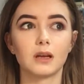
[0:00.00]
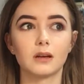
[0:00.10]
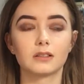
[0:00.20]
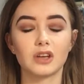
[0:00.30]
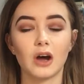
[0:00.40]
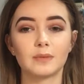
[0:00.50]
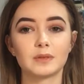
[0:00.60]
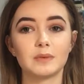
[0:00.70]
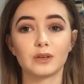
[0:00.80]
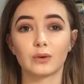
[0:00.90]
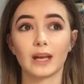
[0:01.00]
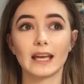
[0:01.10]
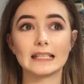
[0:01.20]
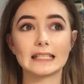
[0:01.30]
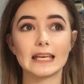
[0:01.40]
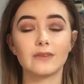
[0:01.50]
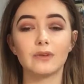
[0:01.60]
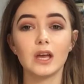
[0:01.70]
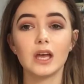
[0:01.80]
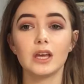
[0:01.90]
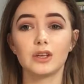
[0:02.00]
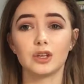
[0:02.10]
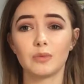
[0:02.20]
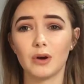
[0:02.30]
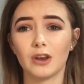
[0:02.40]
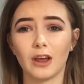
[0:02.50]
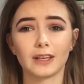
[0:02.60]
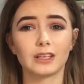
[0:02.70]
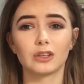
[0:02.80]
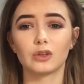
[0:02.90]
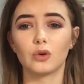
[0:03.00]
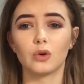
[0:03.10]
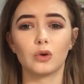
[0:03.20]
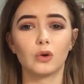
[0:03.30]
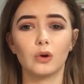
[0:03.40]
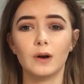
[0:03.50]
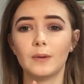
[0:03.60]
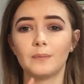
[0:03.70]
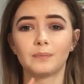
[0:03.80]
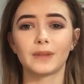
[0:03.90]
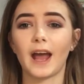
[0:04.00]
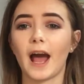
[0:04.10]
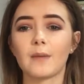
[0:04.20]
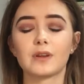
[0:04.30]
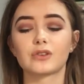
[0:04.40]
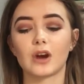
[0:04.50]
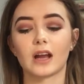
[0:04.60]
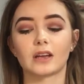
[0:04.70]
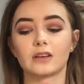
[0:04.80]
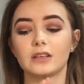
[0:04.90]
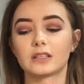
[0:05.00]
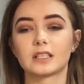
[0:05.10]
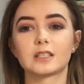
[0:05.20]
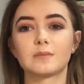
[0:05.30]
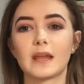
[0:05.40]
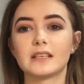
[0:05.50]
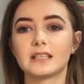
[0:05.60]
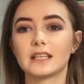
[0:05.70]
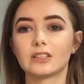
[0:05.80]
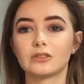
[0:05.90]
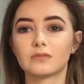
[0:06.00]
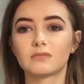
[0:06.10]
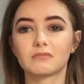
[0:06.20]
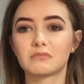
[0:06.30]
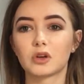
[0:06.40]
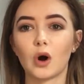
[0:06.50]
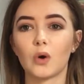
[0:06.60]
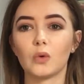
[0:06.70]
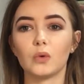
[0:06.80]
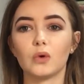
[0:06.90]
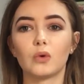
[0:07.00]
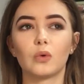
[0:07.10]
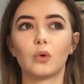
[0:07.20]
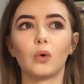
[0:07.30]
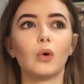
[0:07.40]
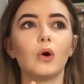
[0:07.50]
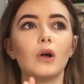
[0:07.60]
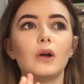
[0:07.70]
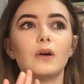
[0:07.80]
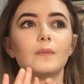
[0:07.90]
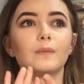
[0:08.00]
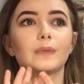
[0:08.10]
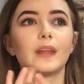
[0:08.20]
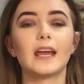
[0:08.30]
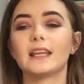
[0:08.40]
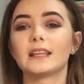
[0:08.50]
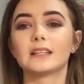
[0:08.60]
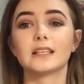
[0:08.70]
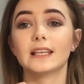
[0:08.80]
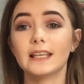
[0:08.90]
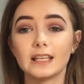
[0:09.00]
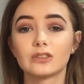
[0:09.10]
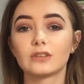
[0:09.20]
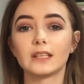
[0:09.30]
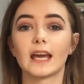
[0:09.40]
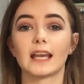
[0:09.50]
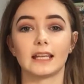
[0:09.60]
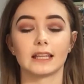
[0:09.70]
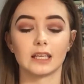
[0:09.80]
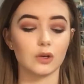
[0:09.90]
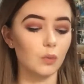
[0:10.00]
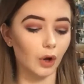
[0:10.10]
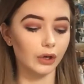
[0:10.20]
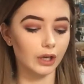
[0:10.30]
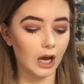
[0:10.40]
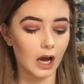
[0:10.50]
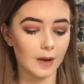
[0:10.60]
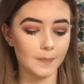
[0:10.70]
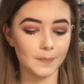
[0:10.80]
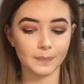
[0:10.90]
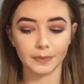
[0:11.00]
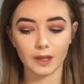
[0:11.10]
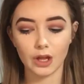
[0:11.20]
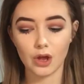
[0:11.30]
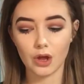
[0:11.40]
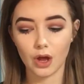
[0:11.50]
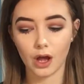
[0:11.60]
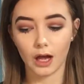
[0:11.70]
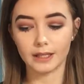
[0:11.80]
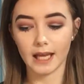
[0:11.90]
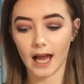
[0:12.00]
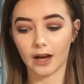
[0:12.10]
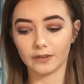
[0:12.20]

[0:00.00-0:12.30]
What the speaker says: a time to be creative. You can put like your habit trackers, a spending goal, or literally anything you want. And yeah, I